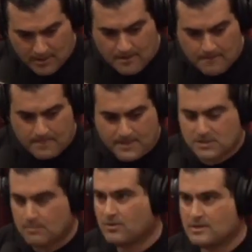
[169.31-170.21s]
This is a
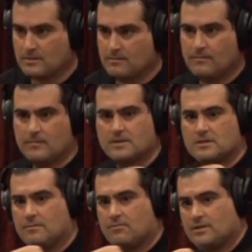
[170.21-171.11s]
prism. This is a
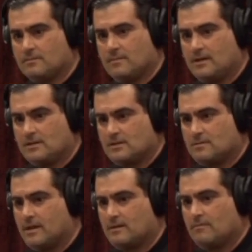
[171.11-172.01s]
prism made of just
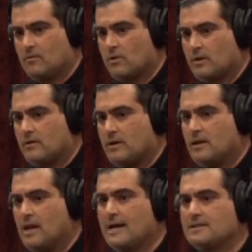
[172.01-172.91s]
like ordinary glass,